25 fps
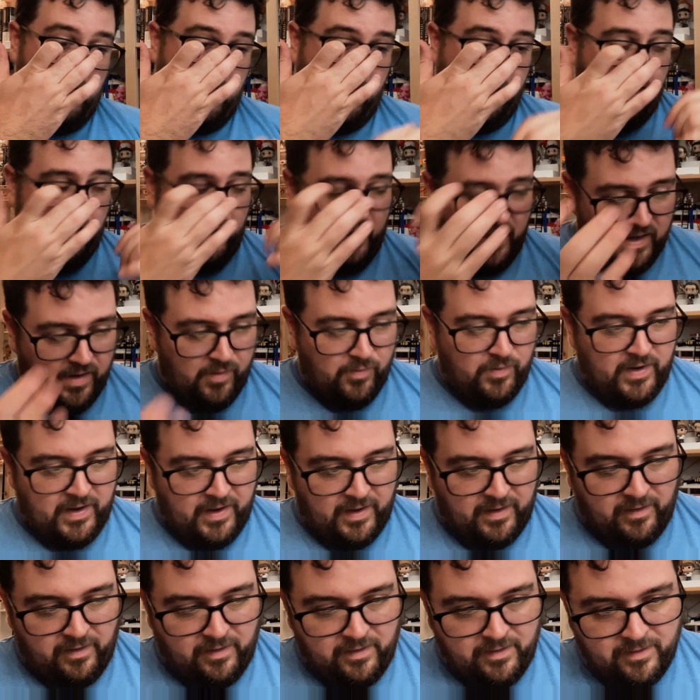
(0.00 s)

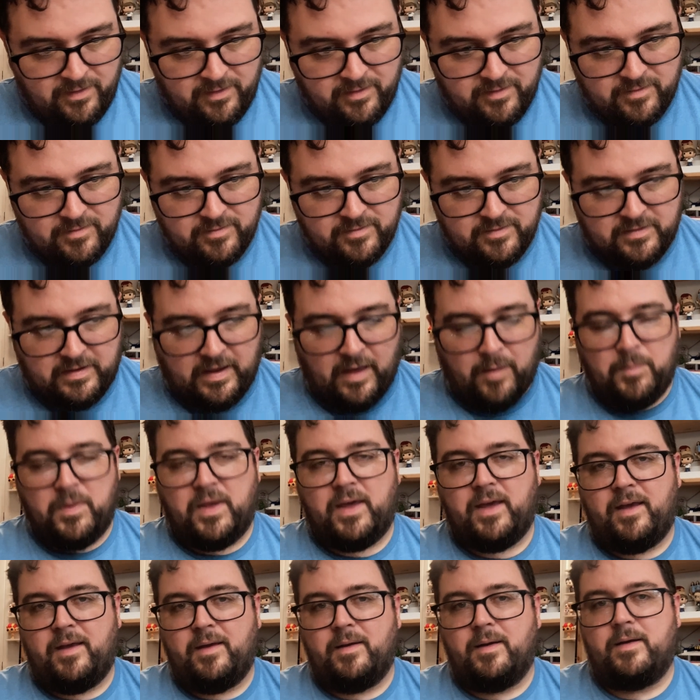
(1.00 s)
anyway, tell
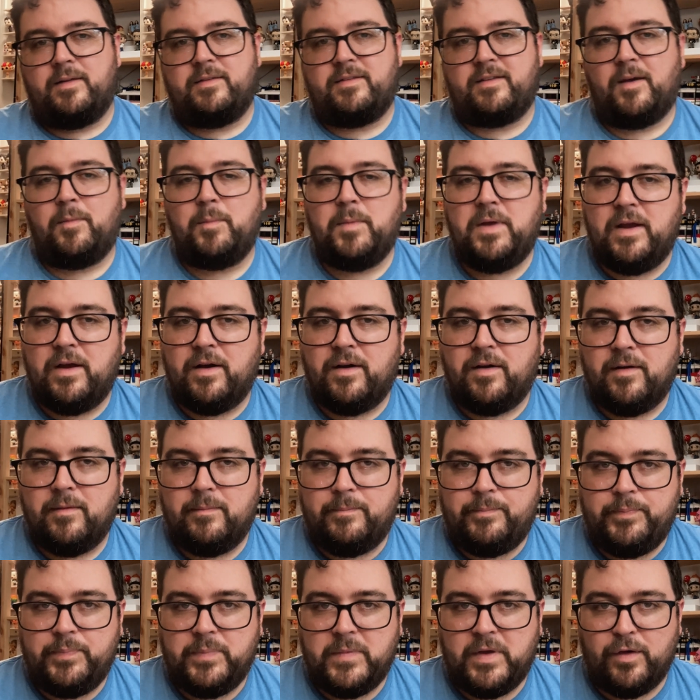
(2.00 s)
me
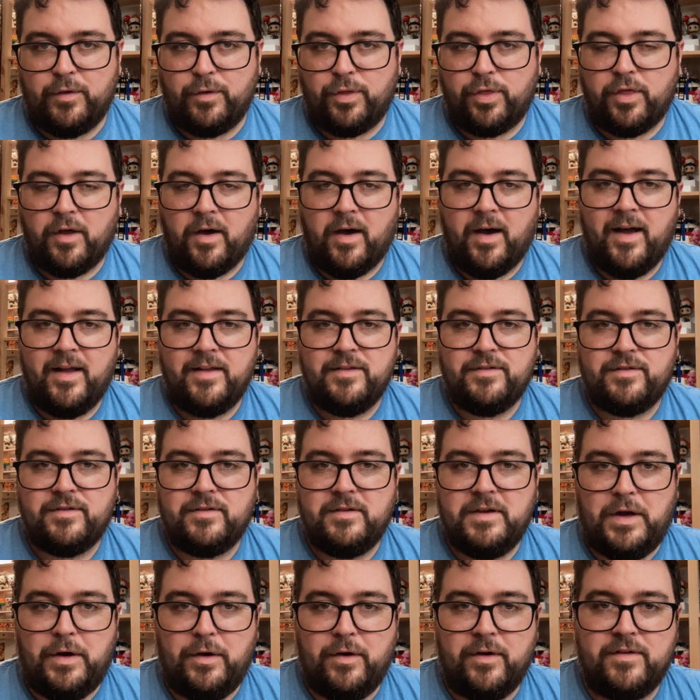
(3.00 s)
your thoughts,
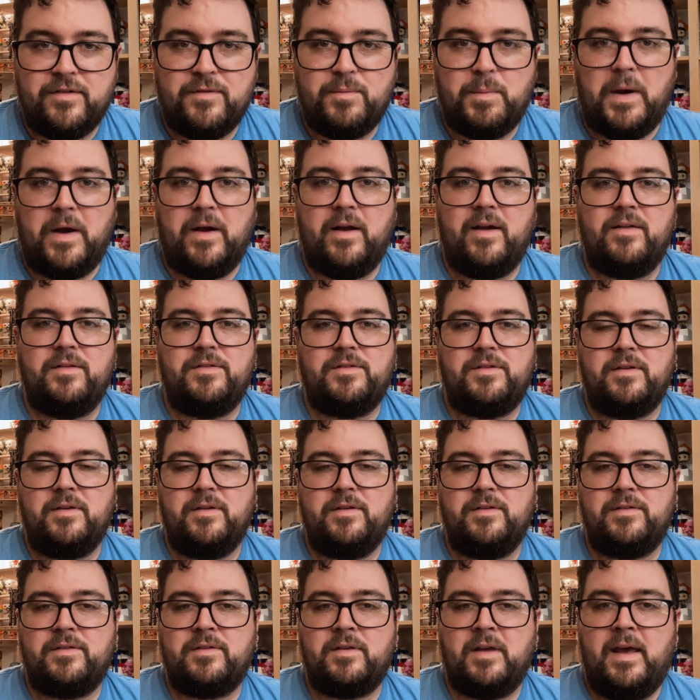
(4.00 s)
your
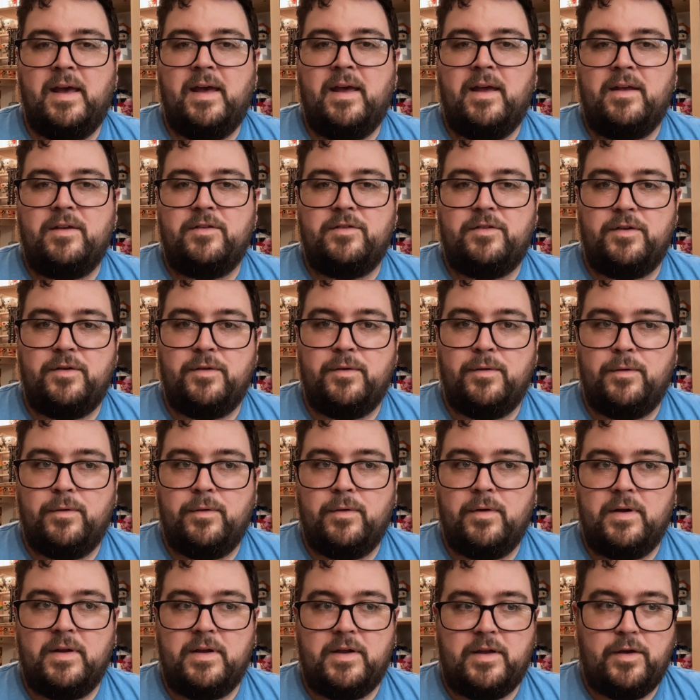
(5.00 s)
experiences.
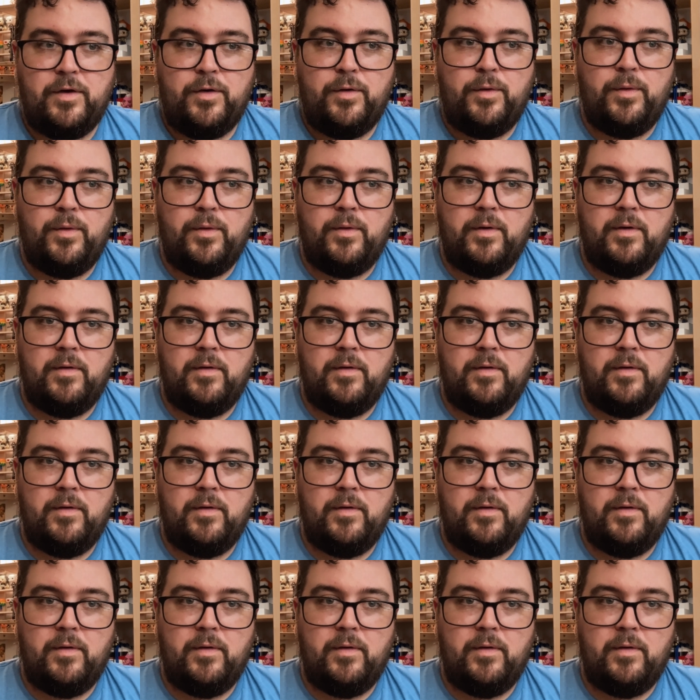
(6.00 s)
Do you